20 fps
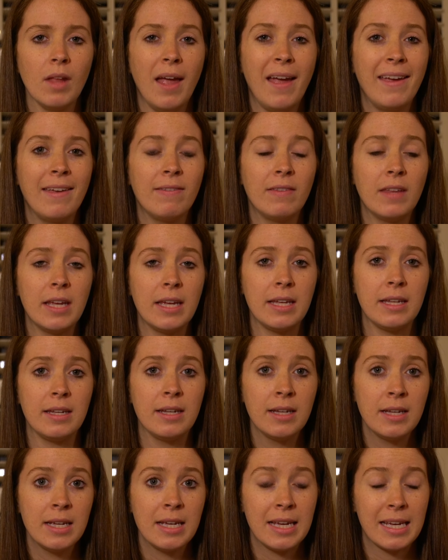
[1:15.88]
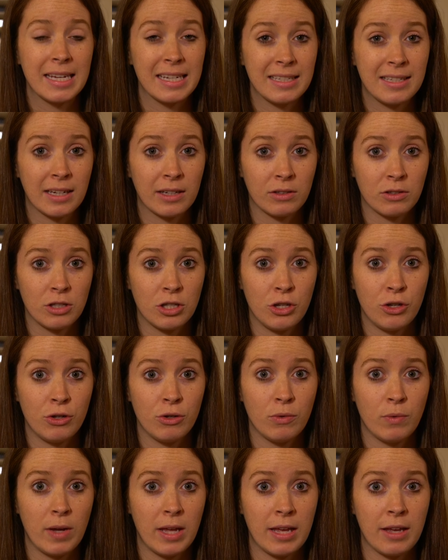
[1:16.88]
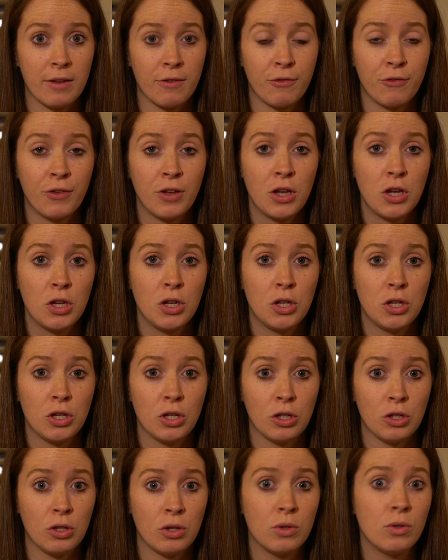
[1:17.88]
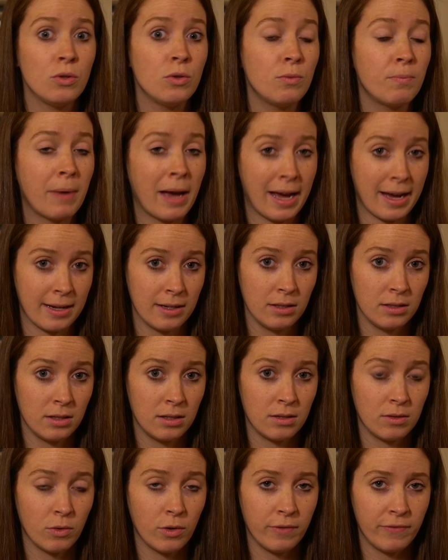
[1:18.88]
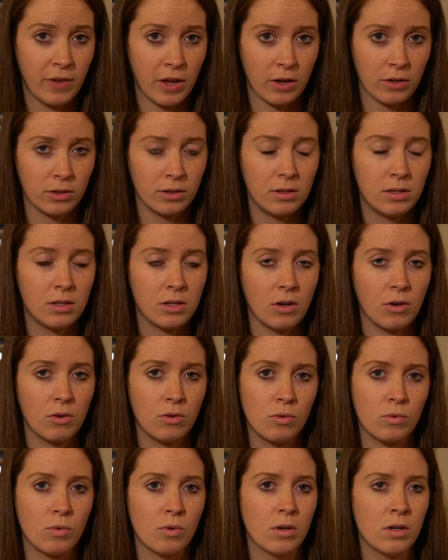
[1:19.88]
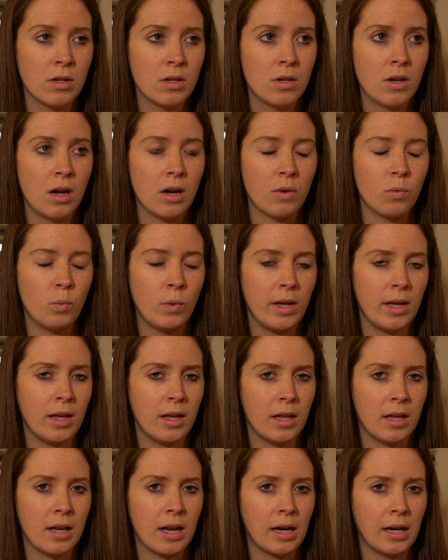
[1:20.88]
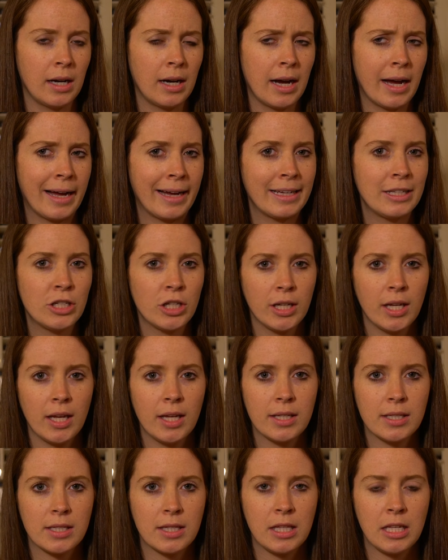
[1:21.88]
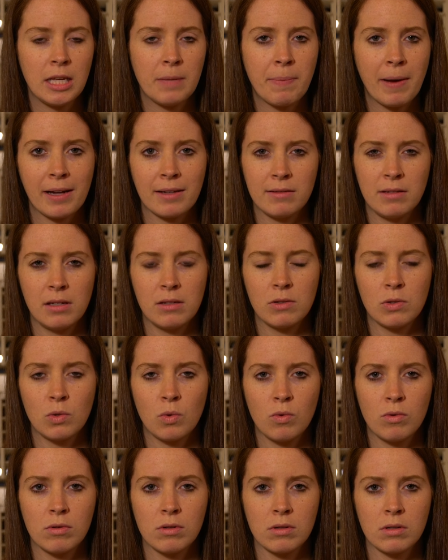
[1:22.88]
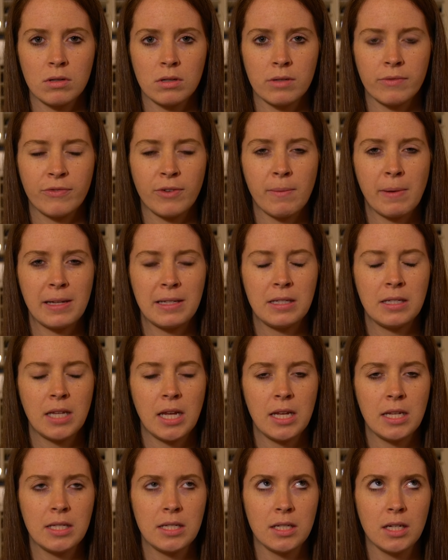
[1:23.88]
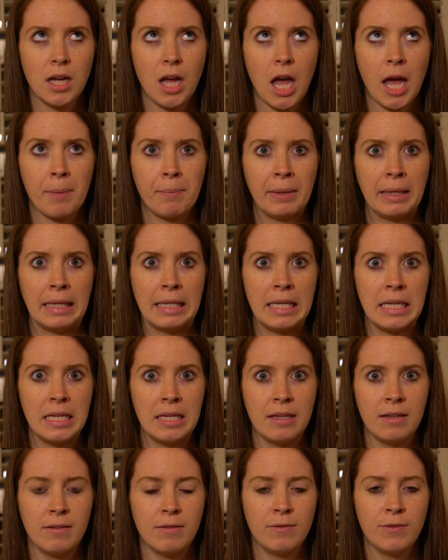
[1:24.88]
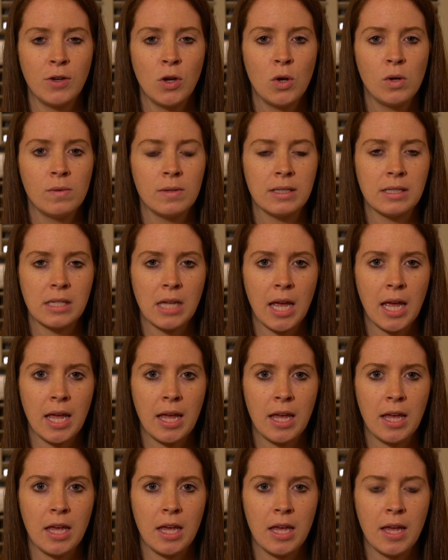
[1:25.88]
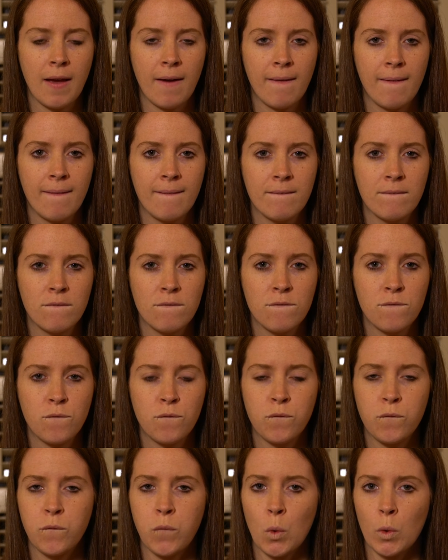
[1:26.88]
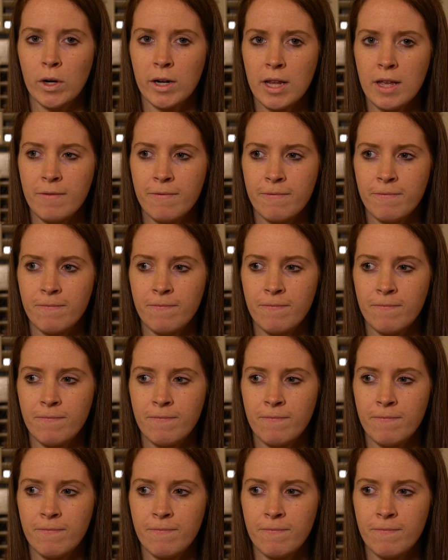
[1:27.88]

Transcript: and then it tells you if you passed or failed. So when I took it, the passing score for my state, I believe, was a 45.